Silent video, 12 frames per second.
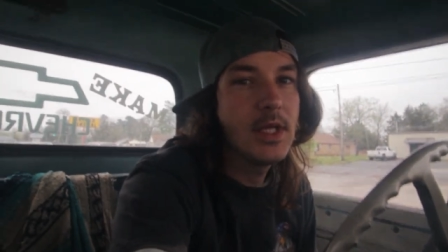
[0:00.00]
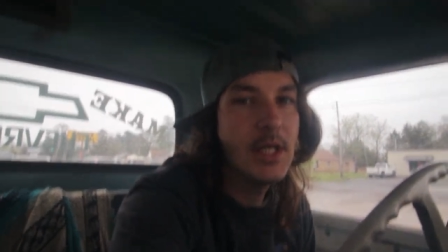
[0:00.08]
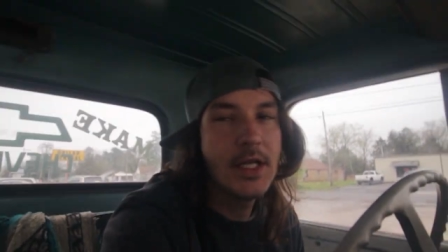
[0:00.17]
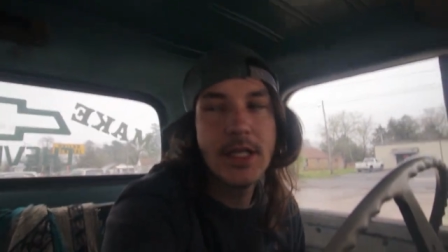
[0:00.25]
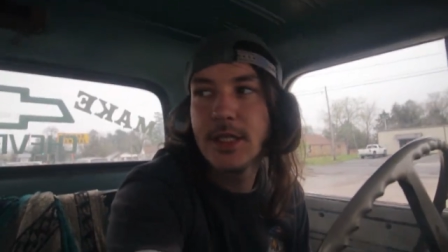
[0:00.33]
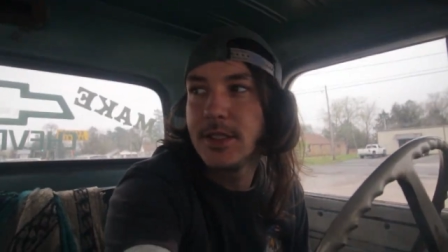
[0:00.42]

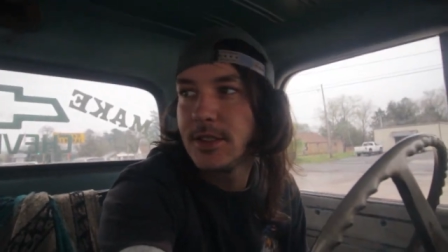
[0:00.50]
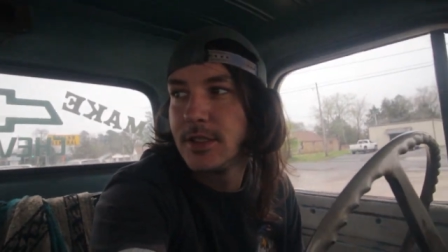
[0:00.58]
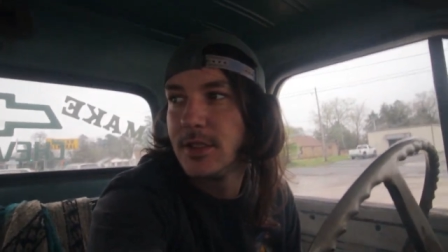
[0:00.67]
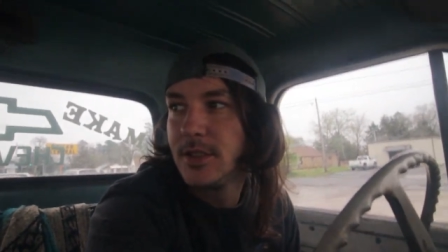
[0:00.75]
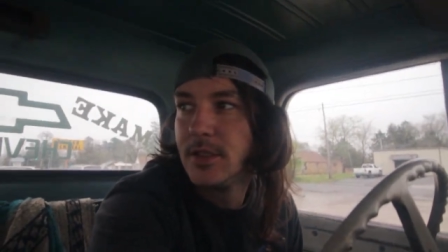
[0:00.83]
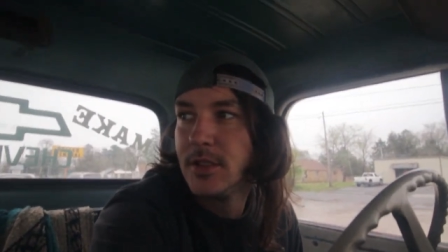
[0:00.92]
Hey guys.
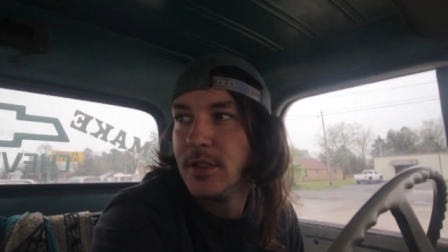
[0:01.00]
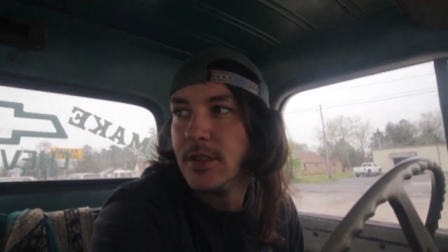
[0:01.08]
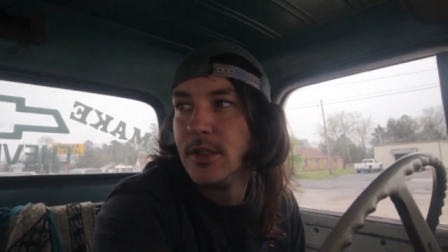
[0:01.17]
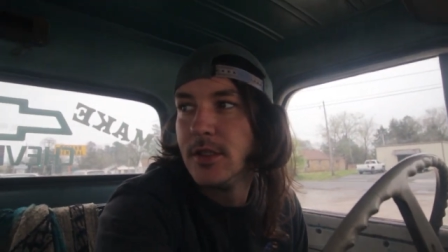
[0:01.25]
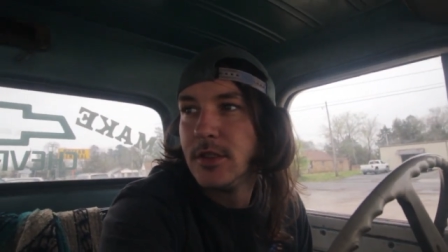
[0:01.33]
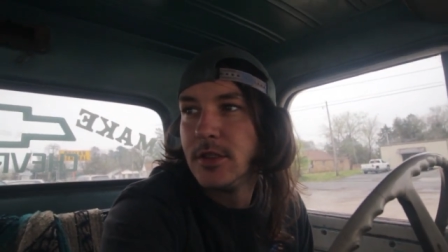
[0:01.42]

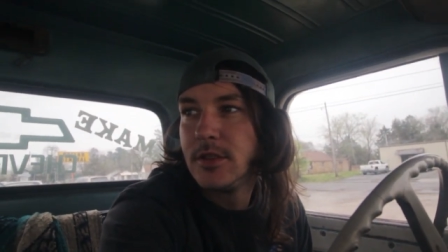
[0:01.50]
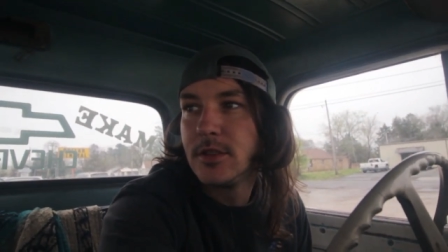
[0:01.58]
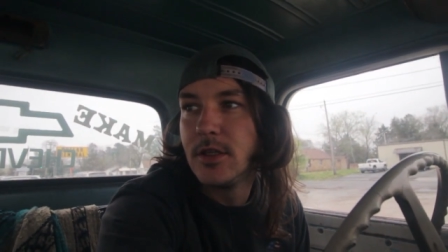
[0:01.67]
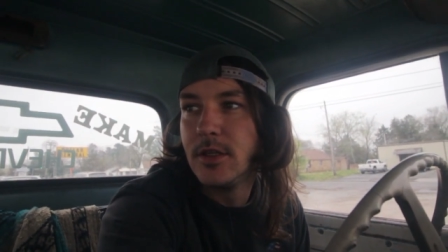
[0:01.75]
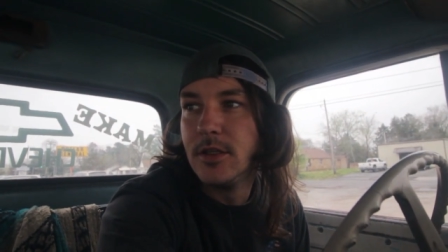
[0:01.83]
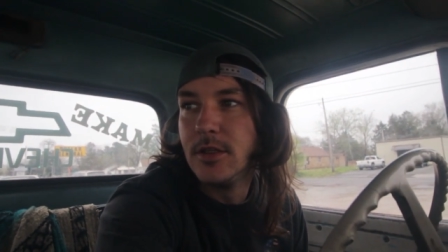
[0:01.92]

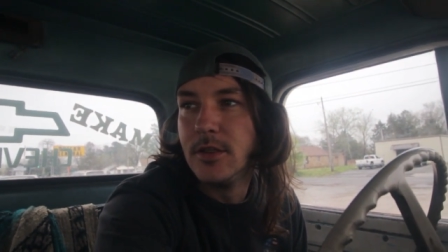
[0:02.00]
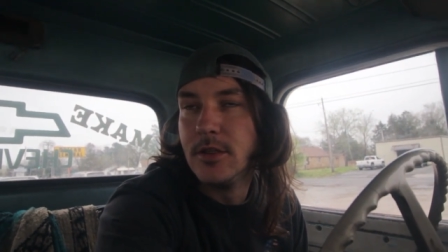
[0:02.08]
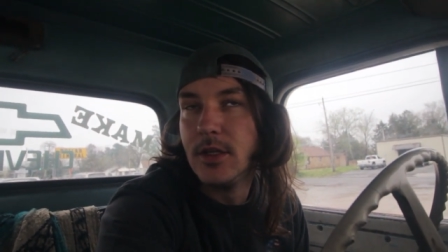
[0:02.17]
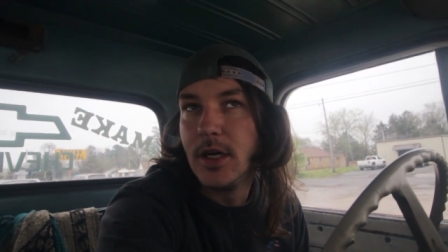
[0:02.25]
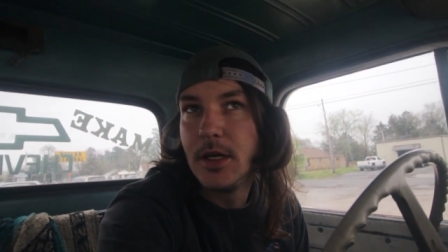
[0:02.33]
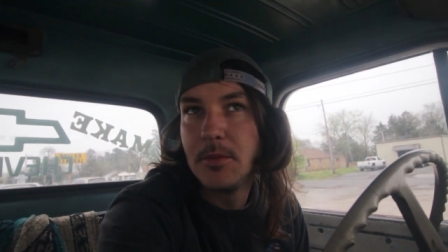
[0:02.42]

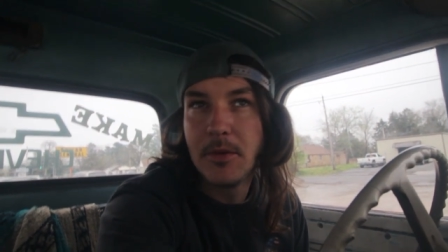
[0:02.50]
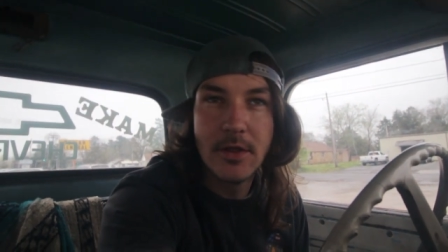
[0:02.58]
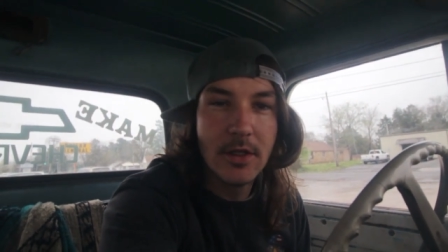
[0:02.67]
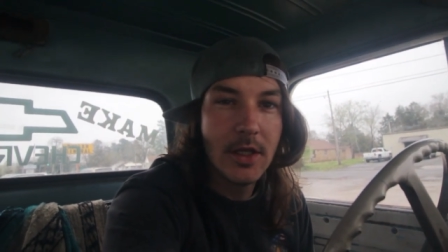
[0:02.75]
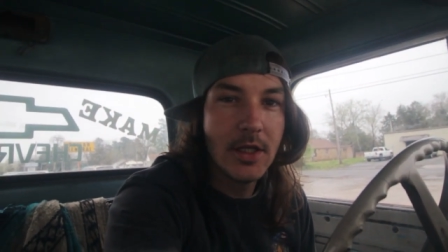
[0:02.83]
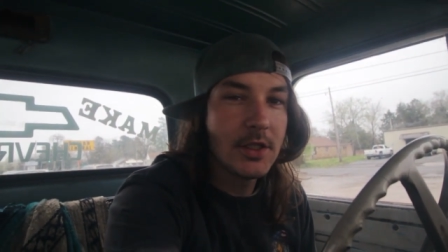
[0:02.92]
So I'm
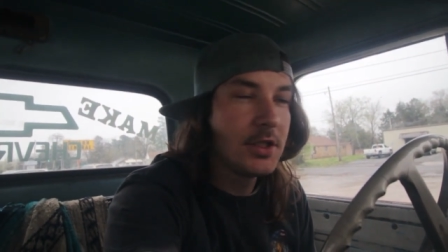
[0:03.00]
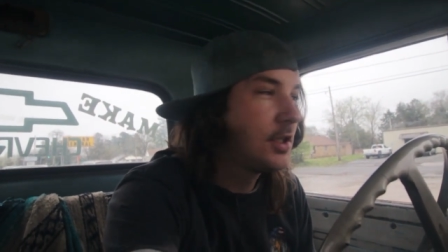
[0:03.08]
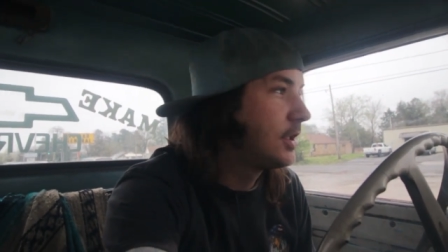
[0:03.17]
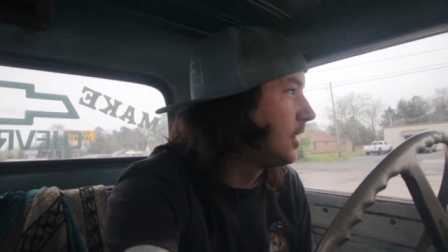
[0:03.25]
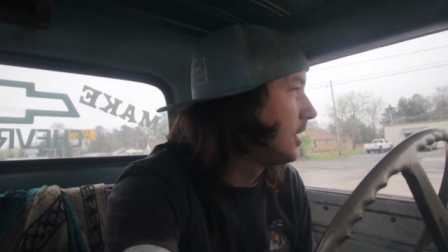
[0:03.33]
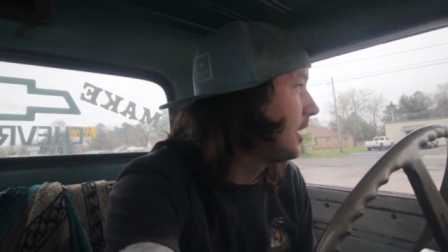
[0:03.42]
on lunch
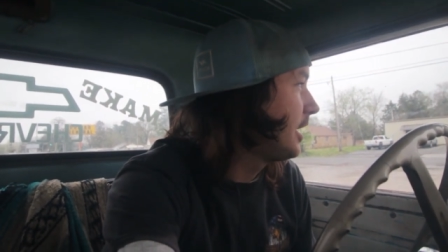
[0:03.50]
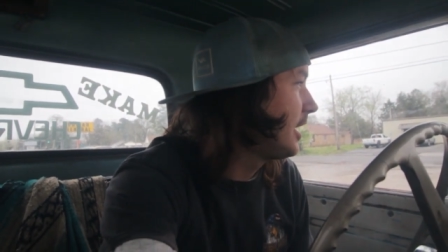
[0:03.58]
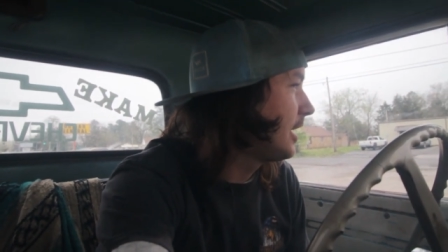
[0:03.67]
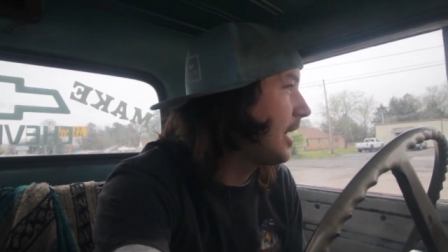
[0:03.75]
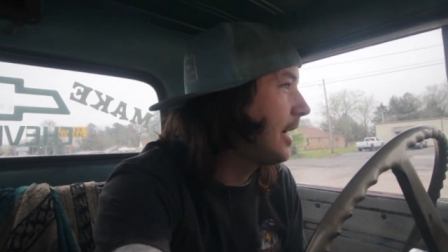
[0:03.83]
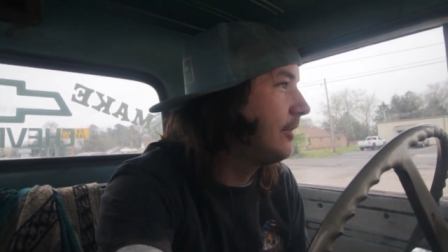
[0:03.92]

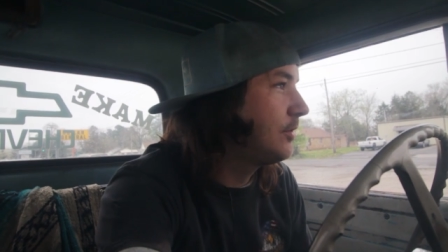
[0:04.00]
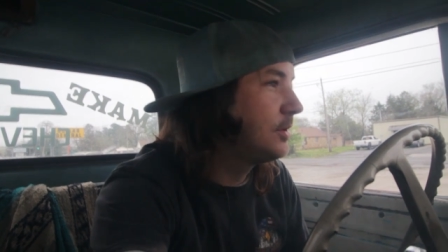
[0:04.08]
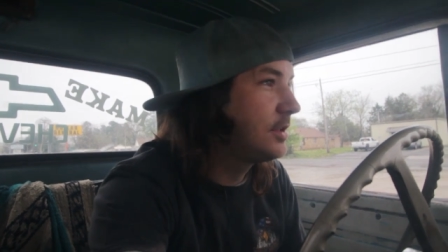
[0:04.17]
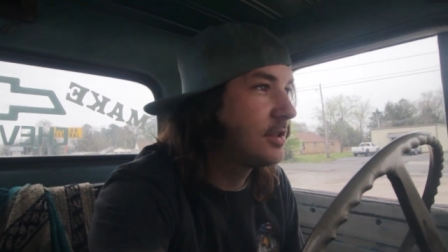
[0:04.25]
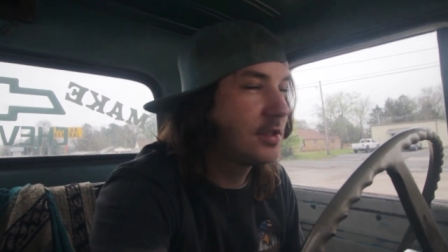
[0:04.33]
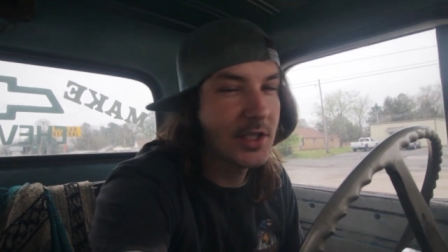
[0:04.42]
and I haven't went
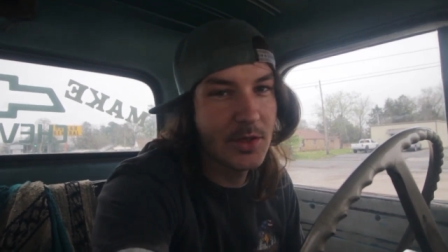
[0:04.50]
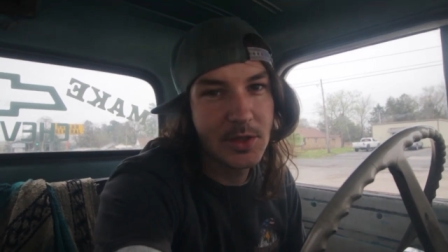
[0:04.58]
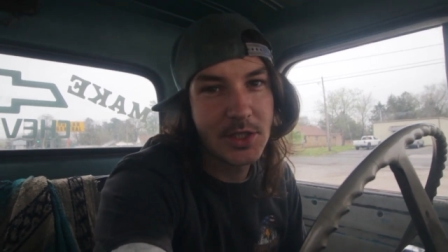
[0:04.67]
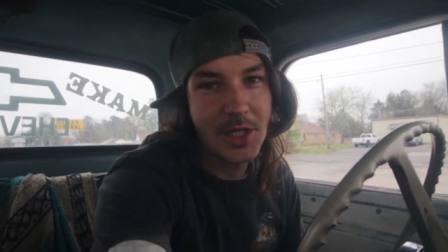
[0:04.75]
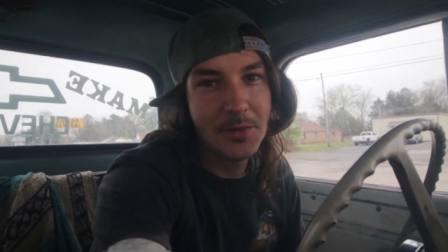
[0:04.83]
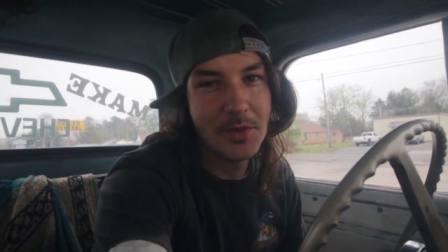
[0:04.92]
to the sandwich
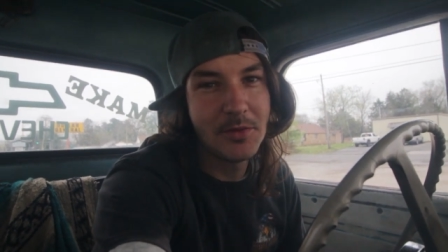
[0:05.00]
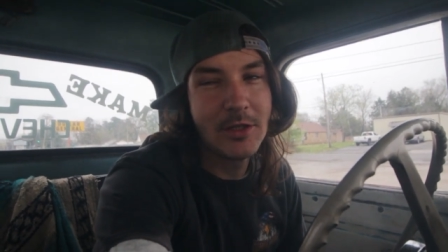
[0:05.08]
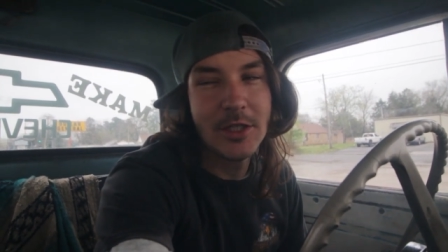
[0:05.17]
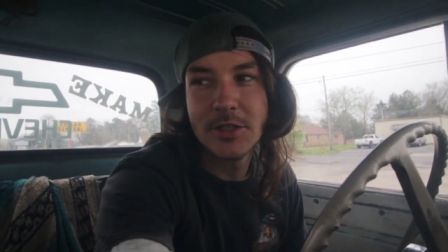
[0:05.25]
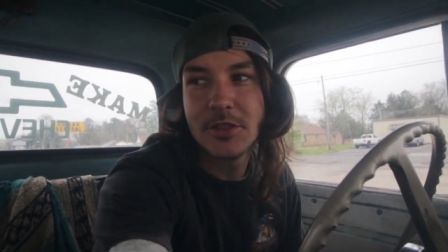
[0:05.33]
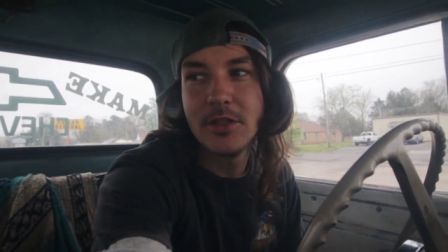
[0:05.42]
shop in a
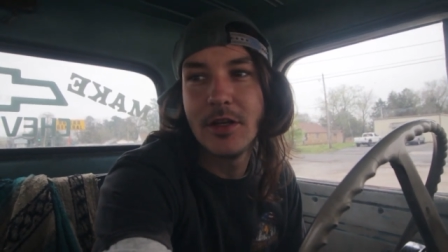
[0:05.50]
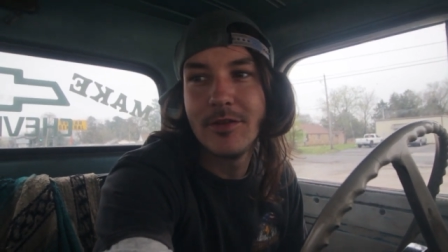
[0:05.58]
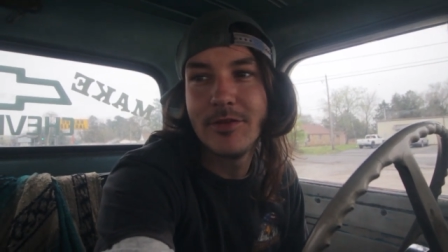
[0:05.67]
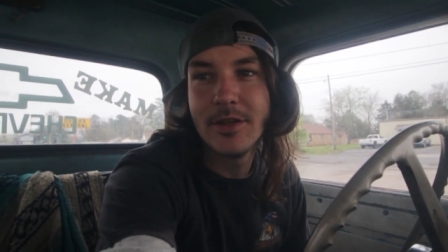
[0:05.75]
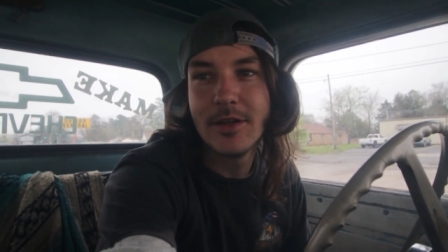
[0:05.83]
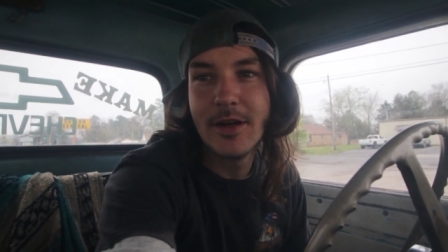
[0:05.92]
while so I
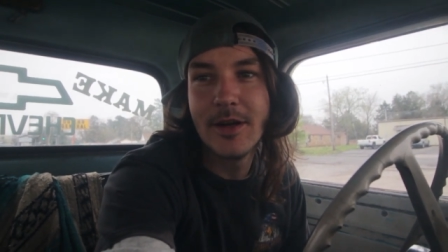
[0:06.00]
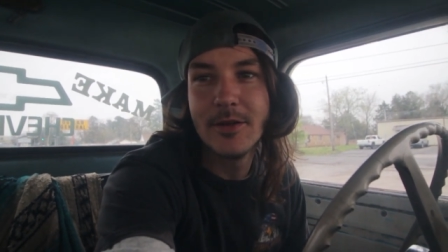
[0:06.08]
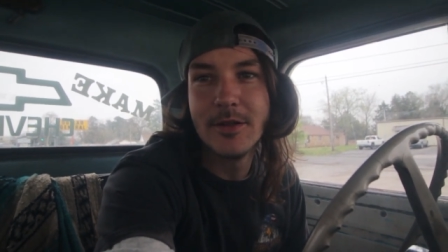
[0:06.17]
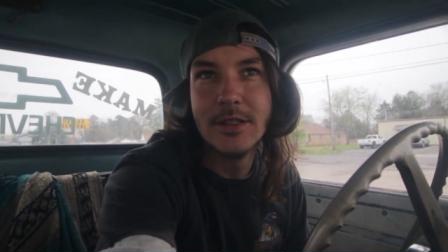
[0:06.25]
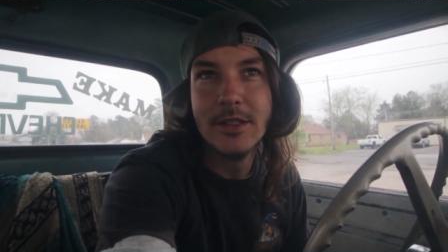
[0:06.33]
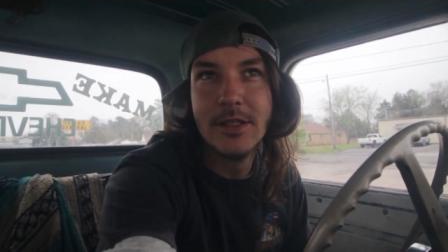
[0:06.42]
figured I
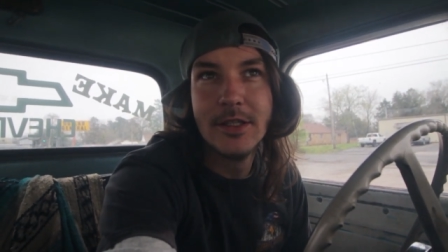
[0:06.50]
would